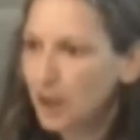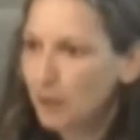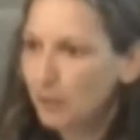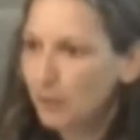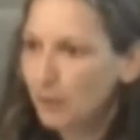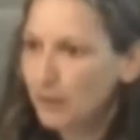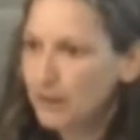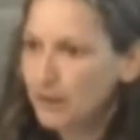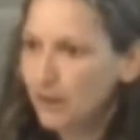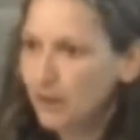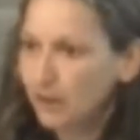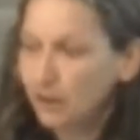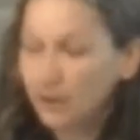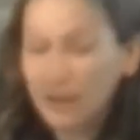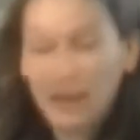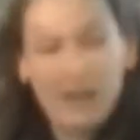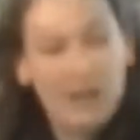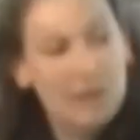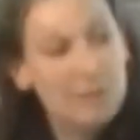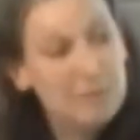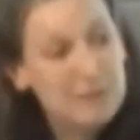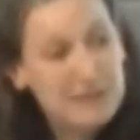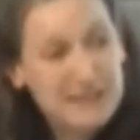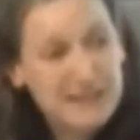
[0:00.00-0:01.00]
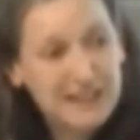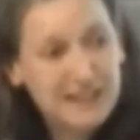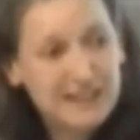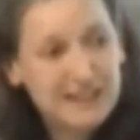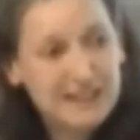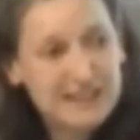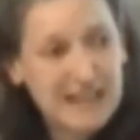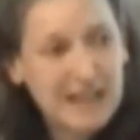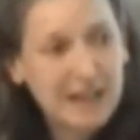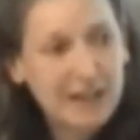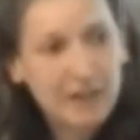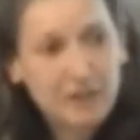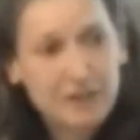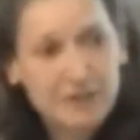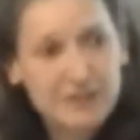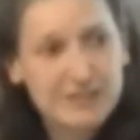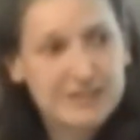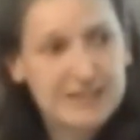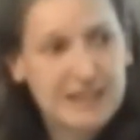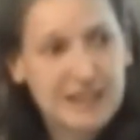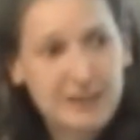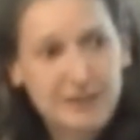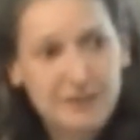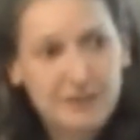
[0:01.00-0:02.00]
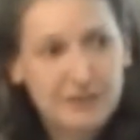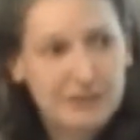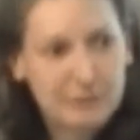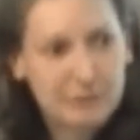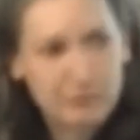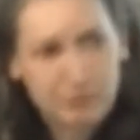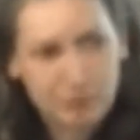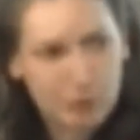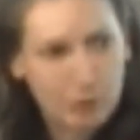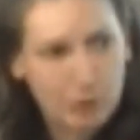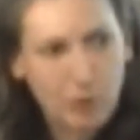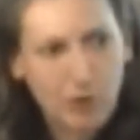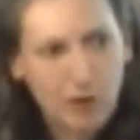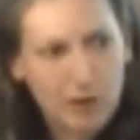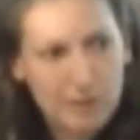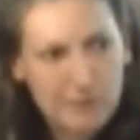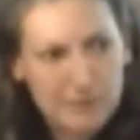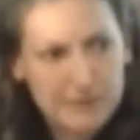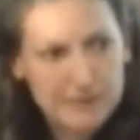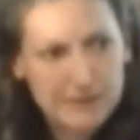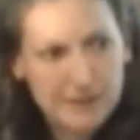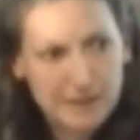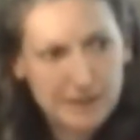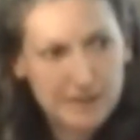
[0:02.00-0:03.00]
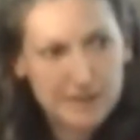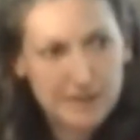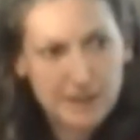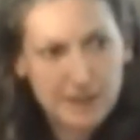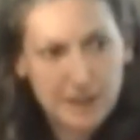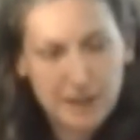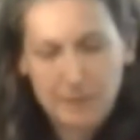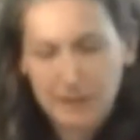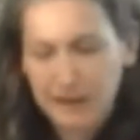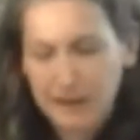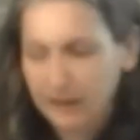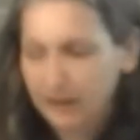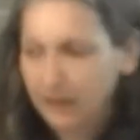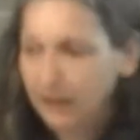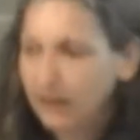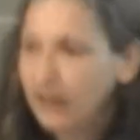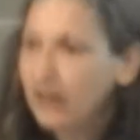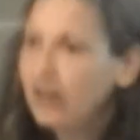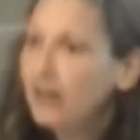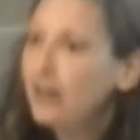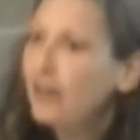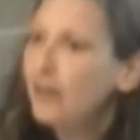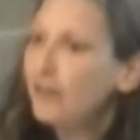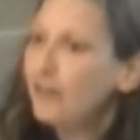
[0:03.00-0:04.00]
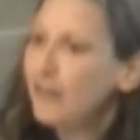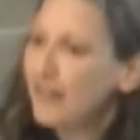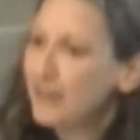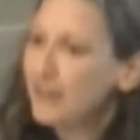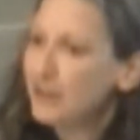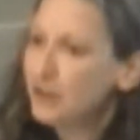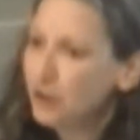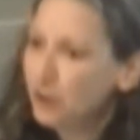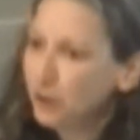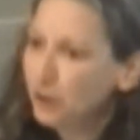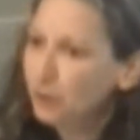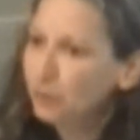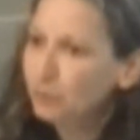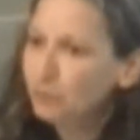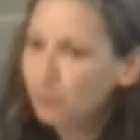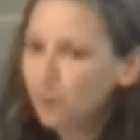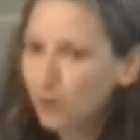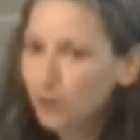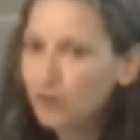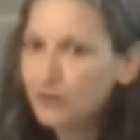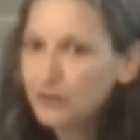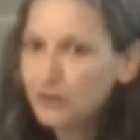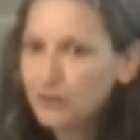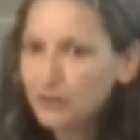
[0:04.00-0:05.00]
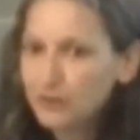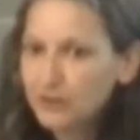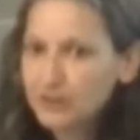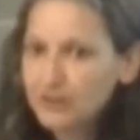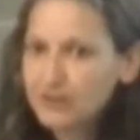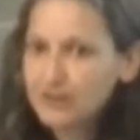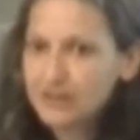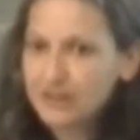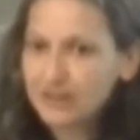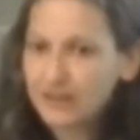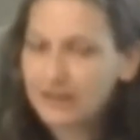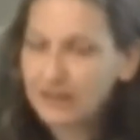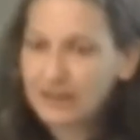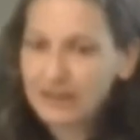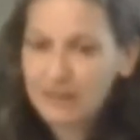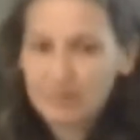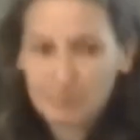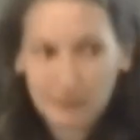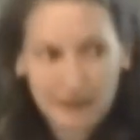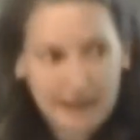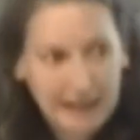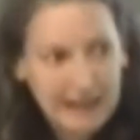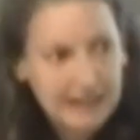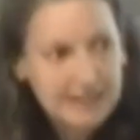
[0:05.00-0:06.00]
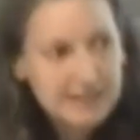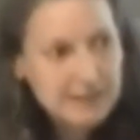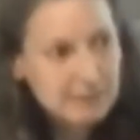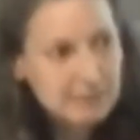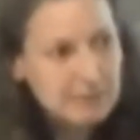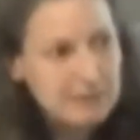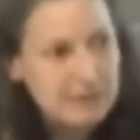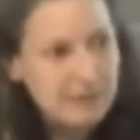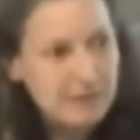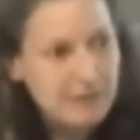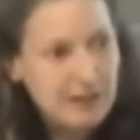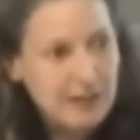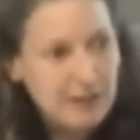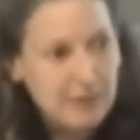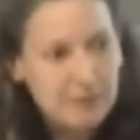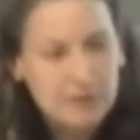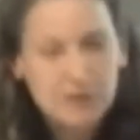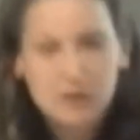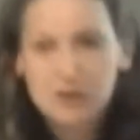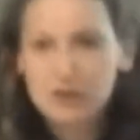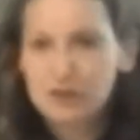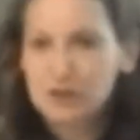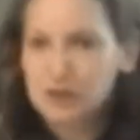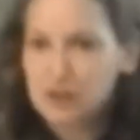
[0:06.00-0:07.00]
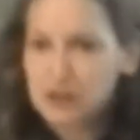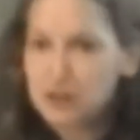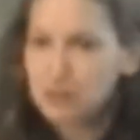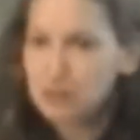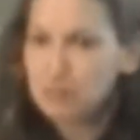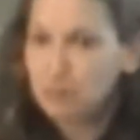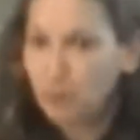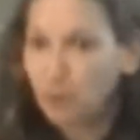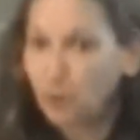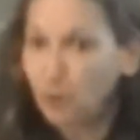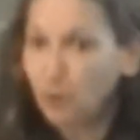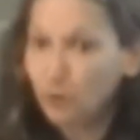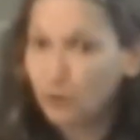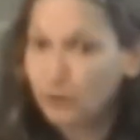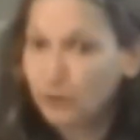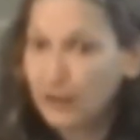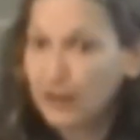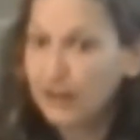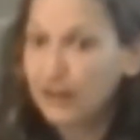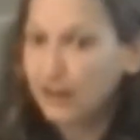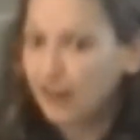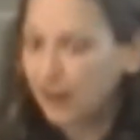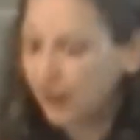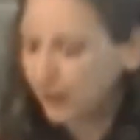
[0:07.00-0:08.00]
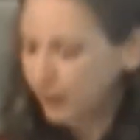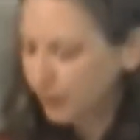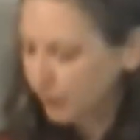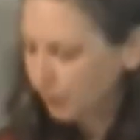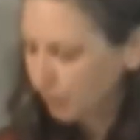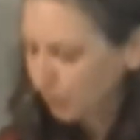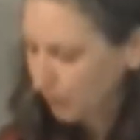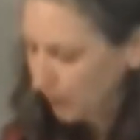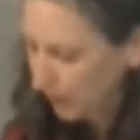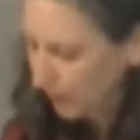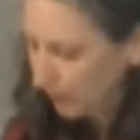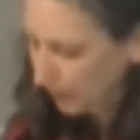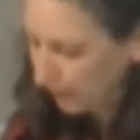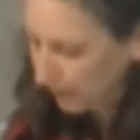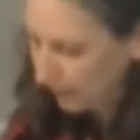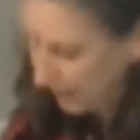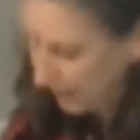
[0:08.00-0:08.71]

went on, particularly as health and safety requirements started to come in, then new products began to be developed to support that kind of work.